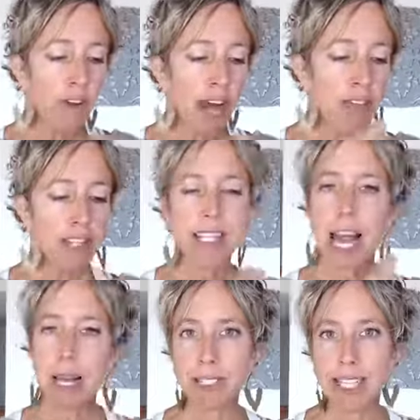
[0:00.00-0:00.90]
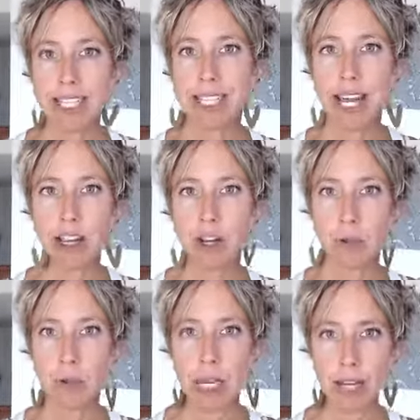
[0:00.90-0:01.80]
got this time set aside in
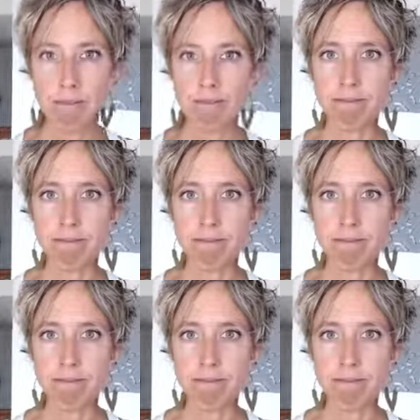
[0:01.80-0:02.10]
your week,